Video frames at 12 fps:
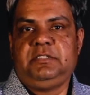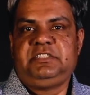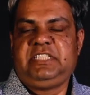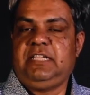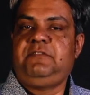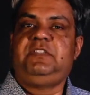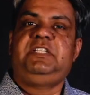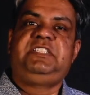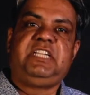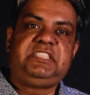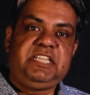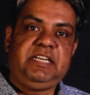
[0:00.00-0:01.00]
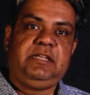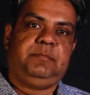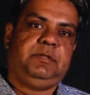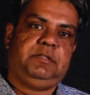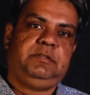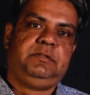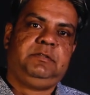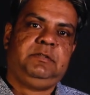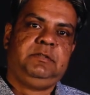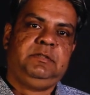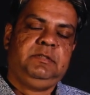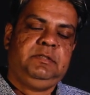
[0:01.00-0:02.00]
self-sustainable.
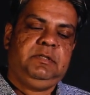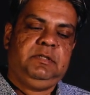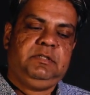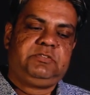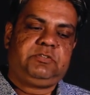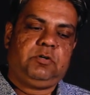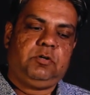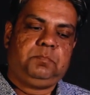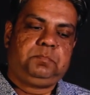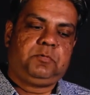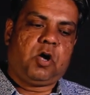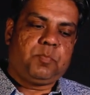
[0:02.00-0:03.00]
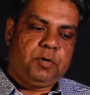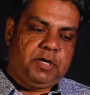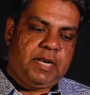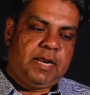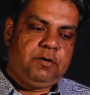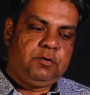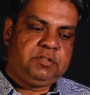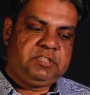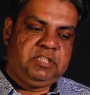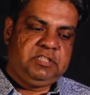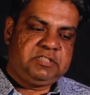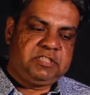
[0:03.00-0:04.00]
So corporate hand
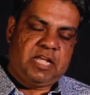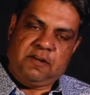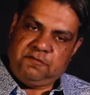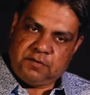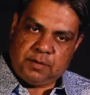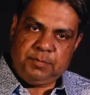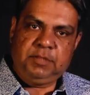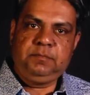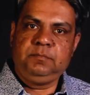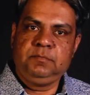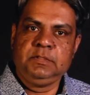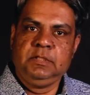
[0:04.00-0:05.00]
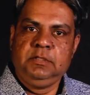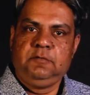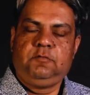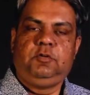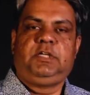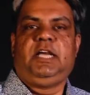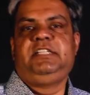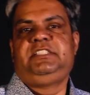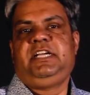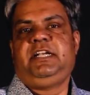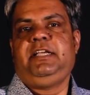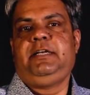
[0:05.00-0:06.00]
hostings have come in. Foodka is
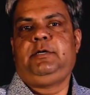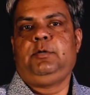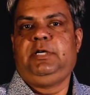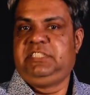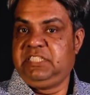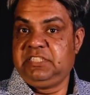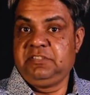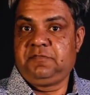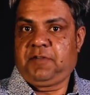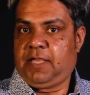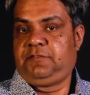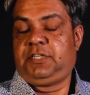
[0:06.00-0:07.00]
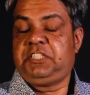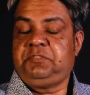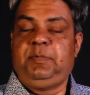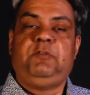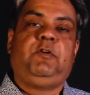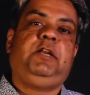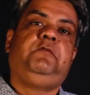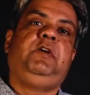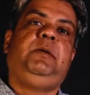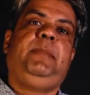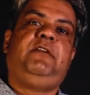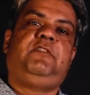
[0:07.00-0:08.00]
getting into its season 5. Trust me, when
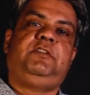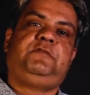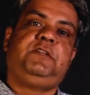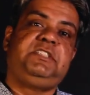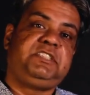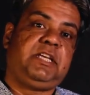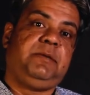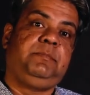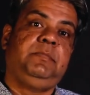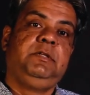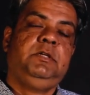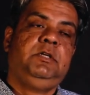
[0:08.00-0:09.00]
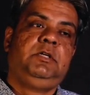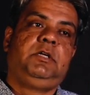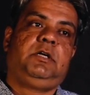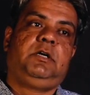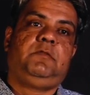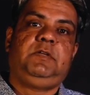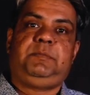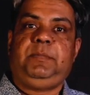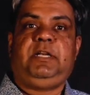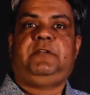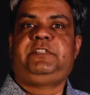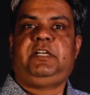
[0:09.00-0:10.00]
we made for the first time with Mir
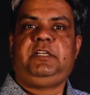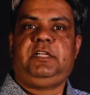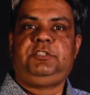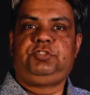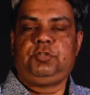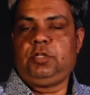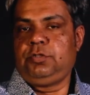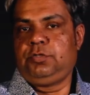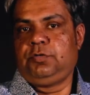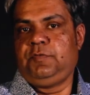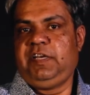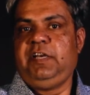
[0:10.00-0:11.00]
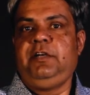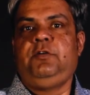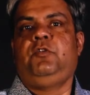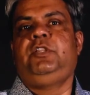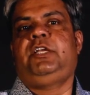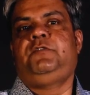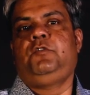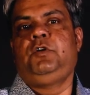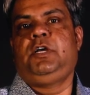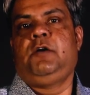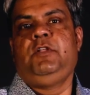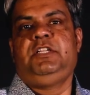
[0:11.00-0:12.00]
Afsar Ali and Sunando, we didn't know that
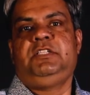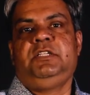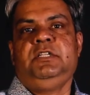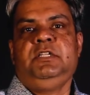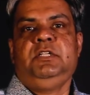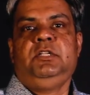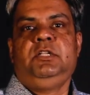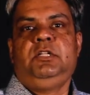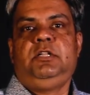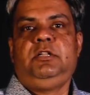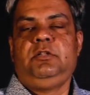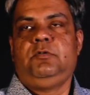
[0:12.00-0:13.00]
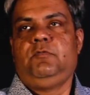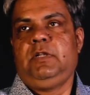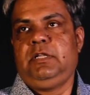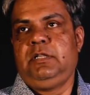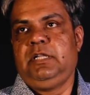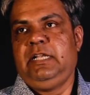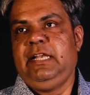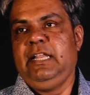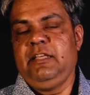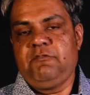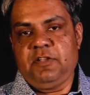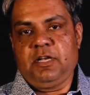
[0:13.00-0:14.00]
Foodka will
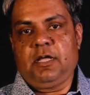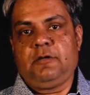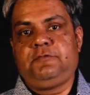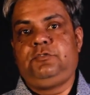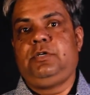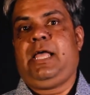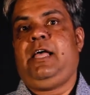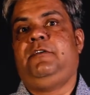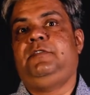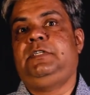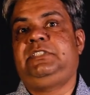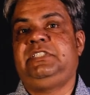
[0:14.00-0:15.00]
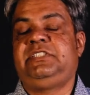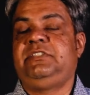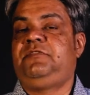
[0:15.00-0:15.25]
live enough to have a season